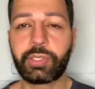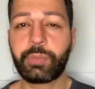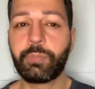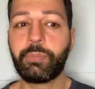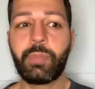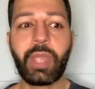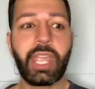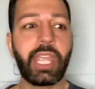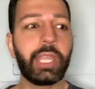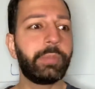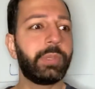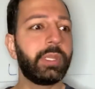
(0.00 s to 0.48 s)

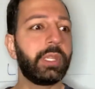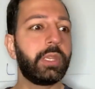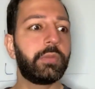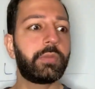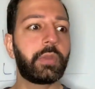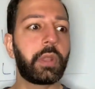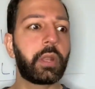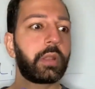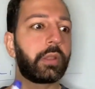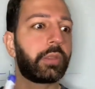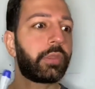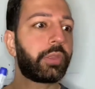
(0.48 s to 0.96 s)
maybe
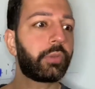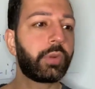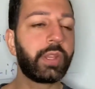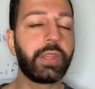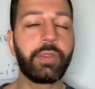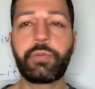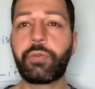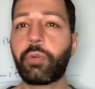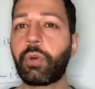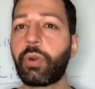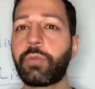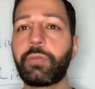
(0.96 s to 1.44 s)
even 3,
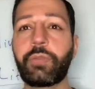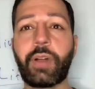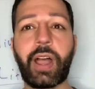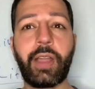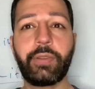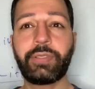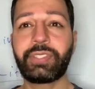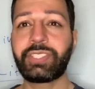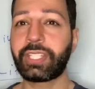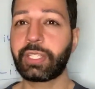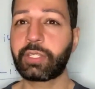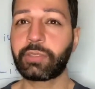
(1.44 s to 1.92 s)
4,
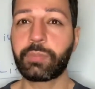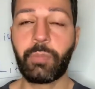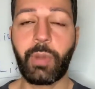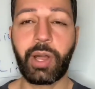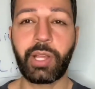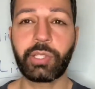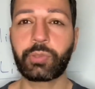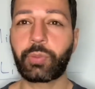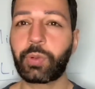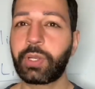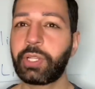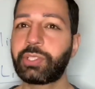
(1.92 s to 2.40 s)
5, 6
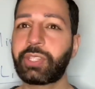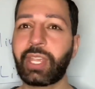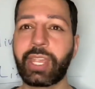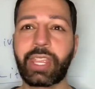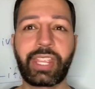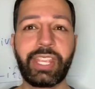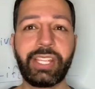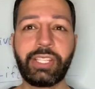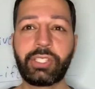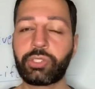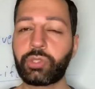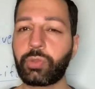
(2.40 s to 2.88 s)
months, where
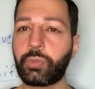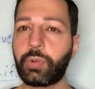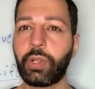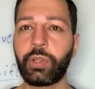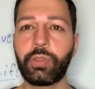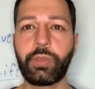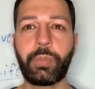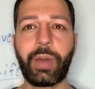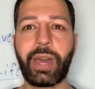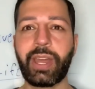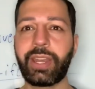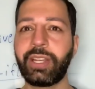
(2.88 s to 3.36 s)
he's thrilled
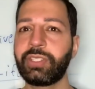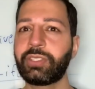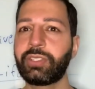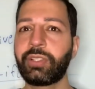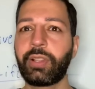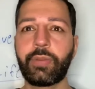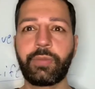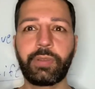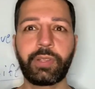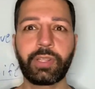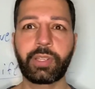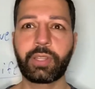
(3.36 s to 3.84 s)
about it, he's
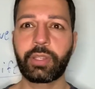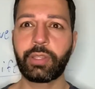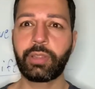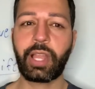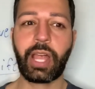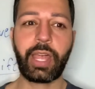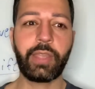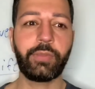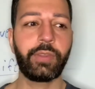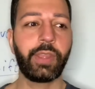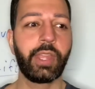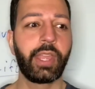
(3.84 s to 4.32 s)
living a good
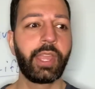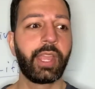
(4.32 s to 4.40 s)
life.